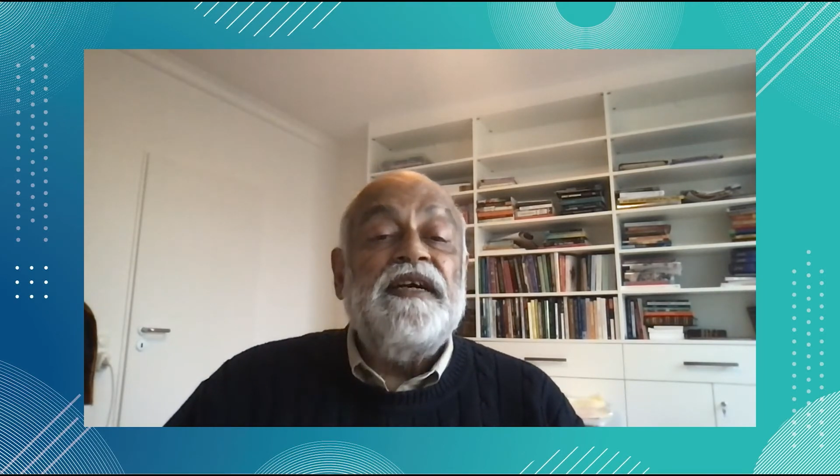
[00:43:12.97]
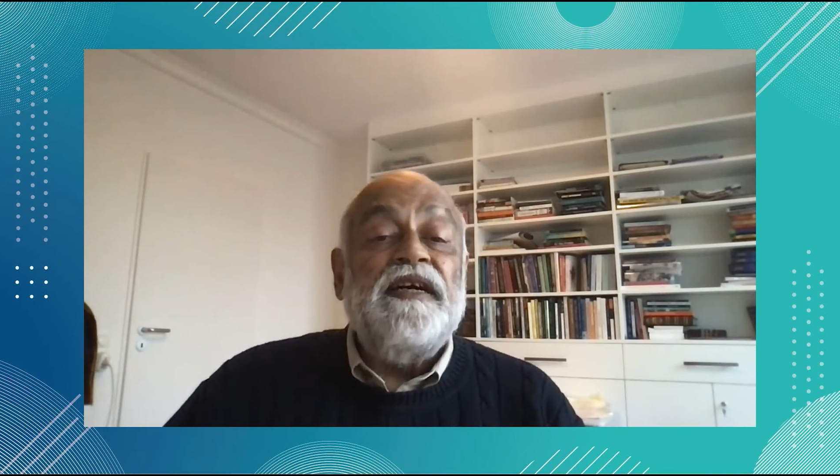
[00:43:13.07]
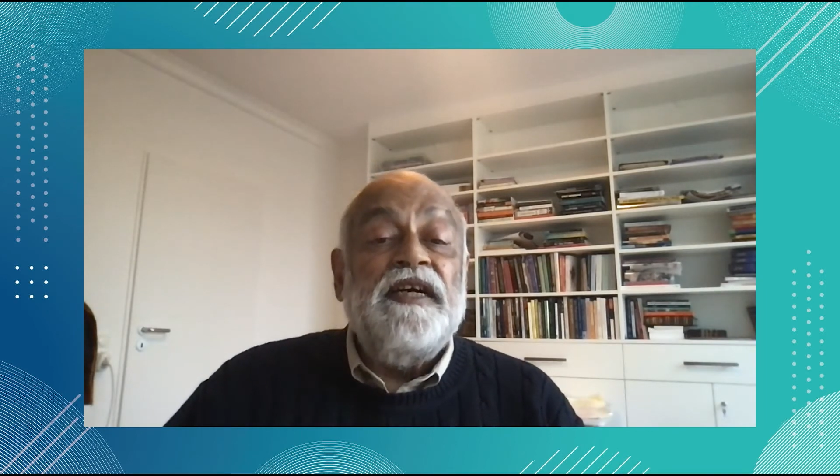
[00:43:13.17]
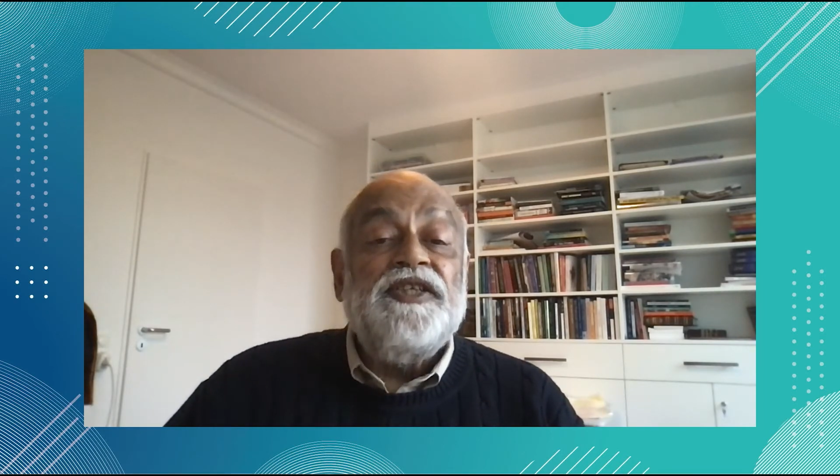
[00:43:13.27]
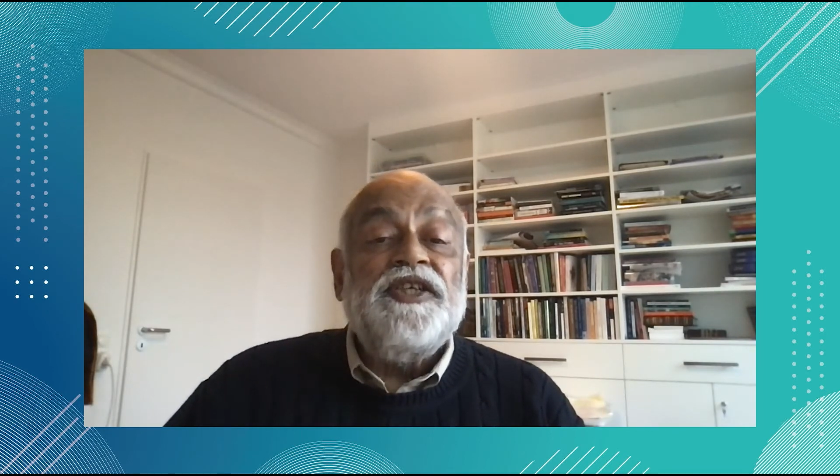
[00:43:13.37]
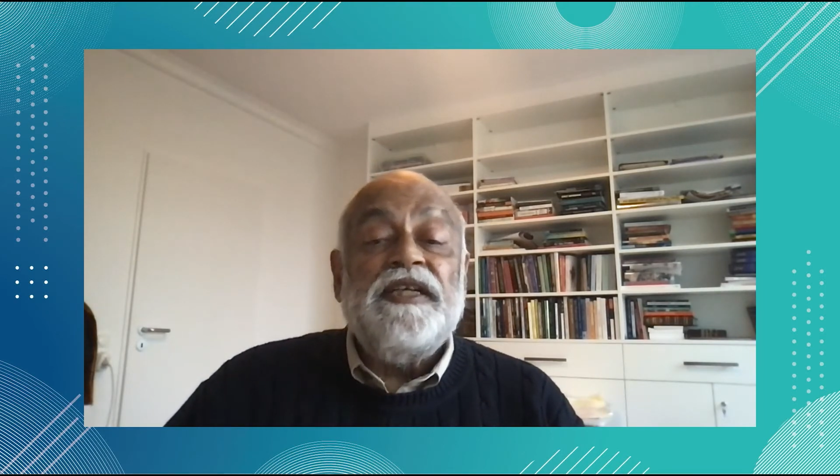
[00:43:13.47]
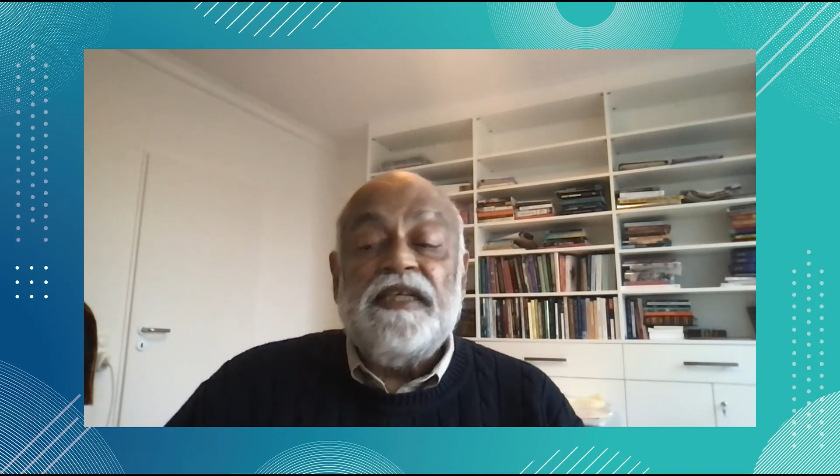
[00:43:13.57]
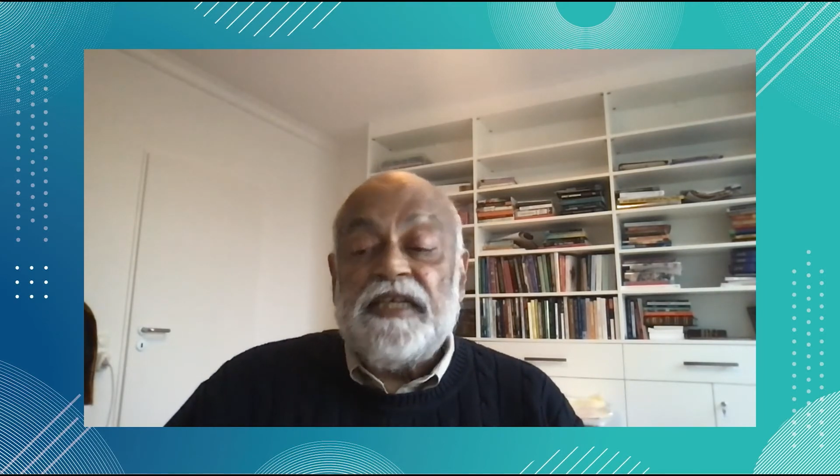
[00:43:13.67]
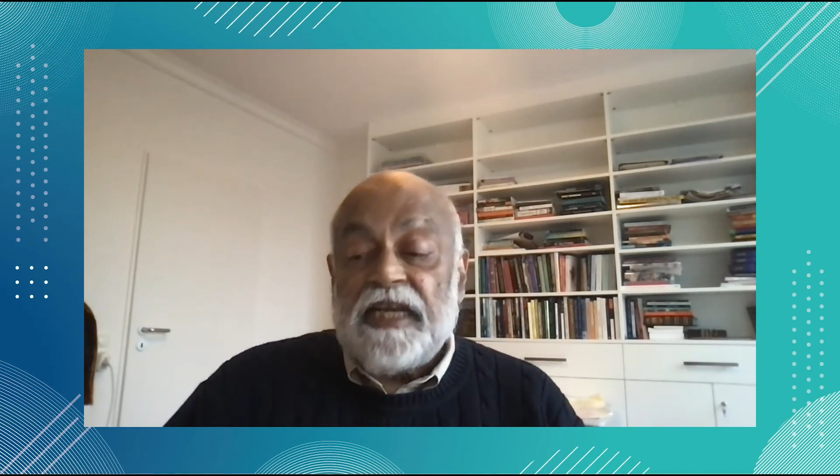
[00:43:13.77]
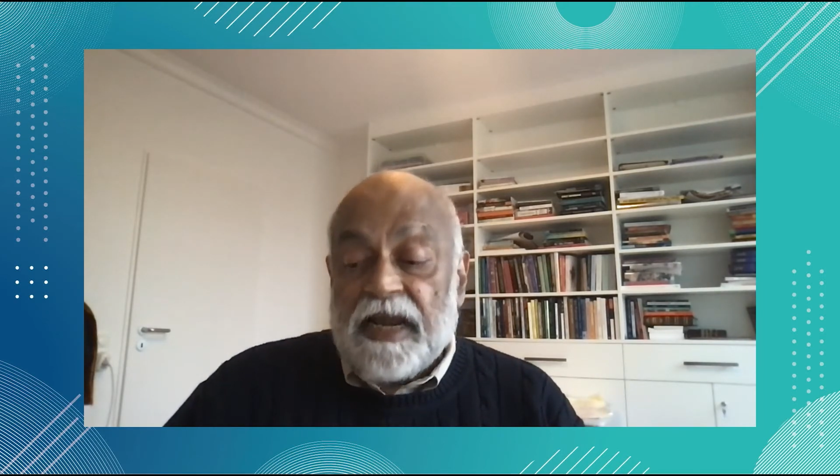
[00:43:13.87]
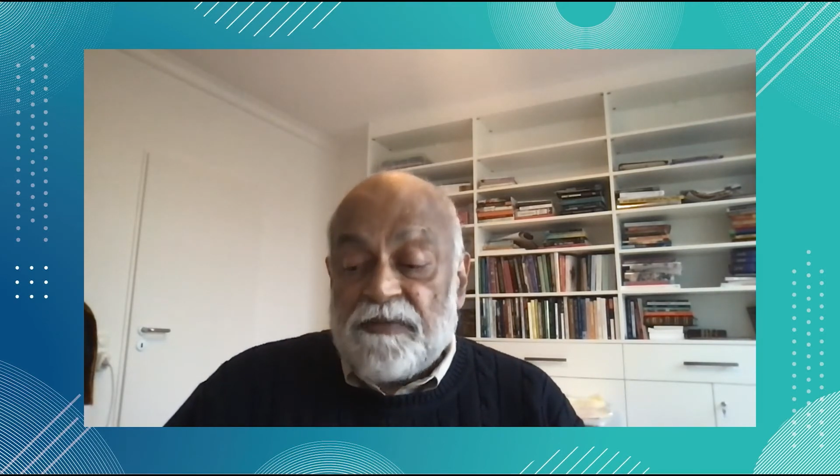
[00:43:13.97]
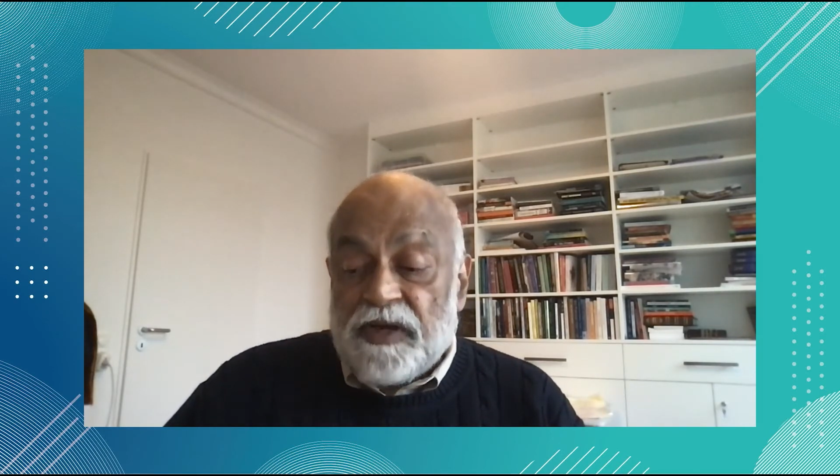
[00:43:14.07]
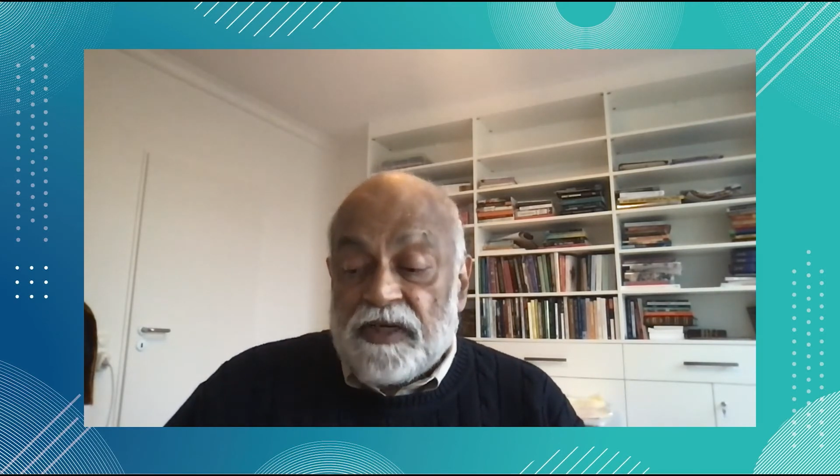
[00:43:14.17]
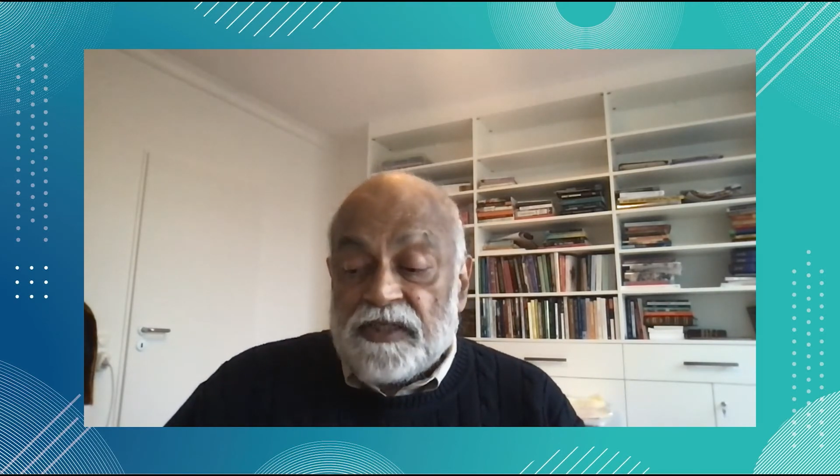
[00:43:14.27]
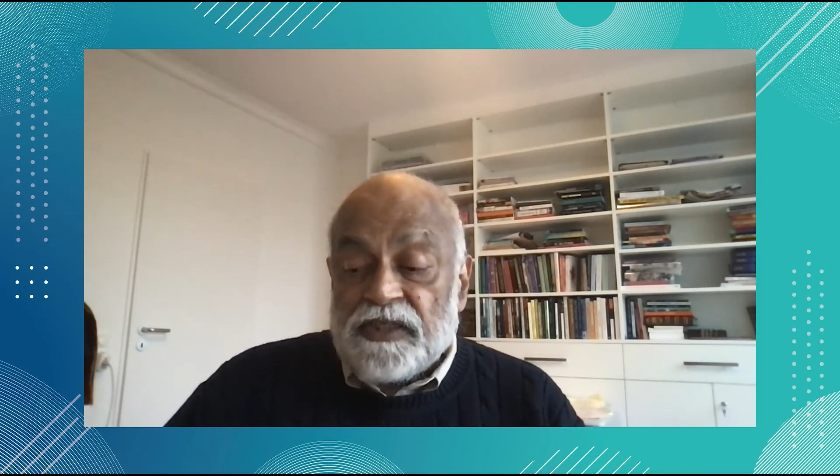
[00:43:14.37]
urgent
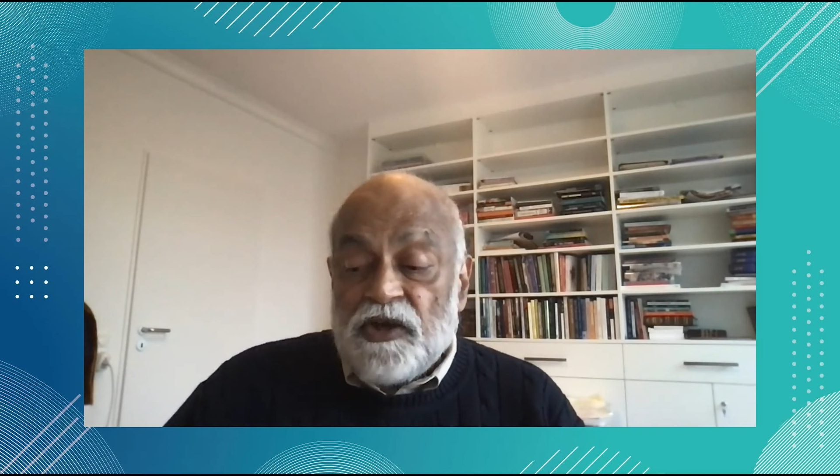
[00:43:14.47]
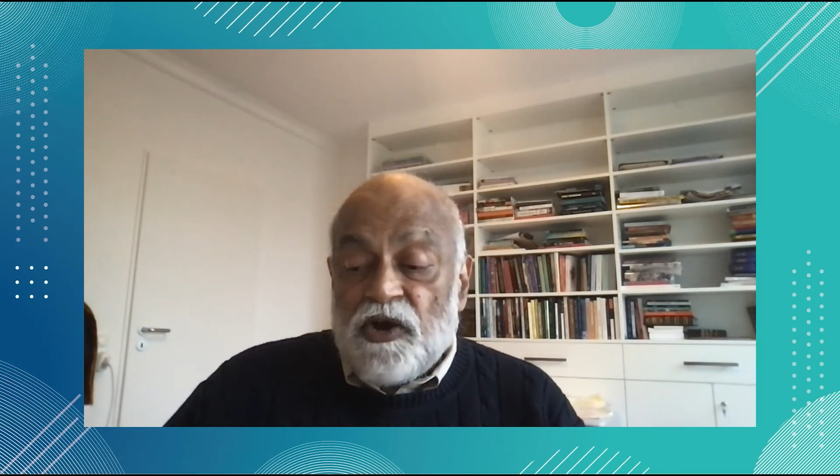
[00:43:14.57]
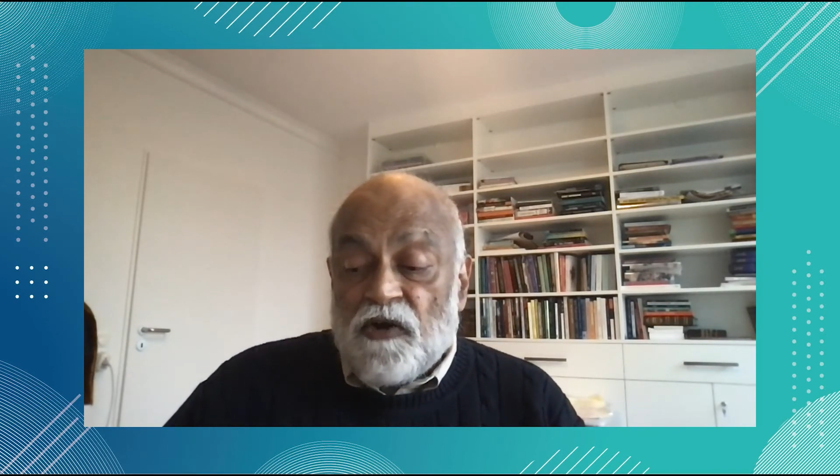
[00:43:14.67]
dilemmas